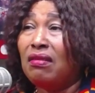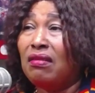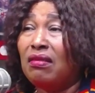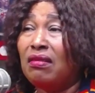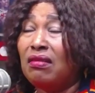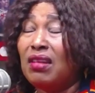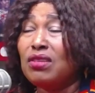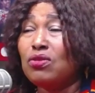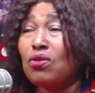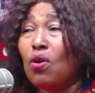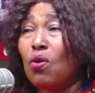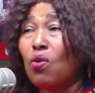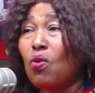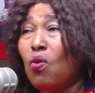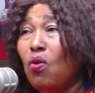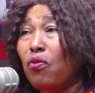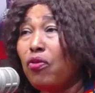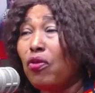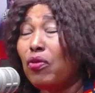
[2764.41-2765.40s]
Let's all
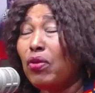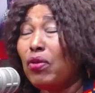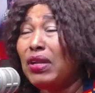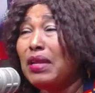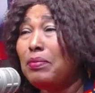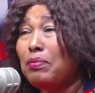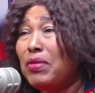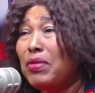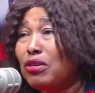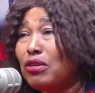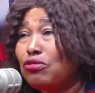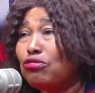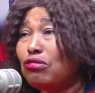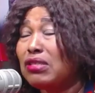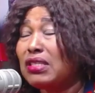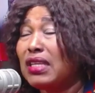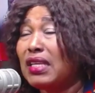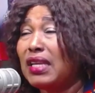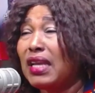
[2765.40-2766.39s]
go forward and make sure
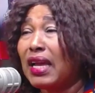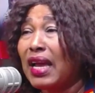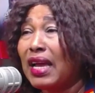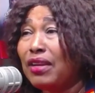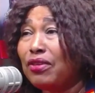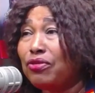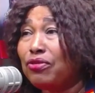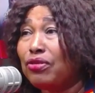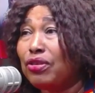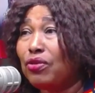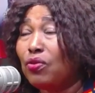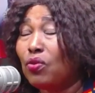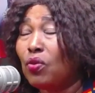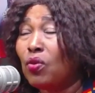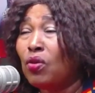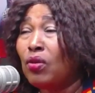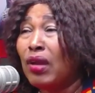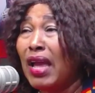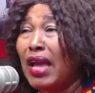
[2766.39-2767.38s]
say your country no.
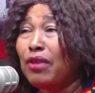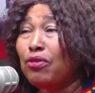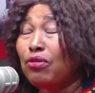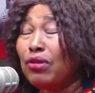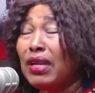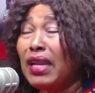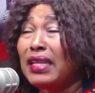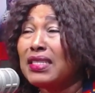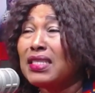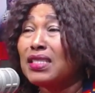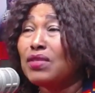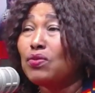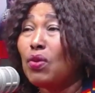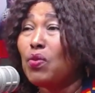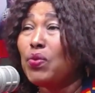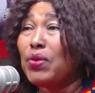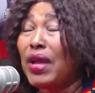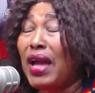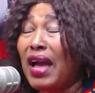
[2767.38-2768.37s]
And this is what
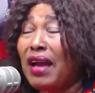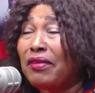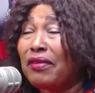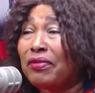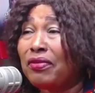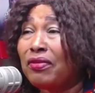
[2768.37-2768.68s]
we have.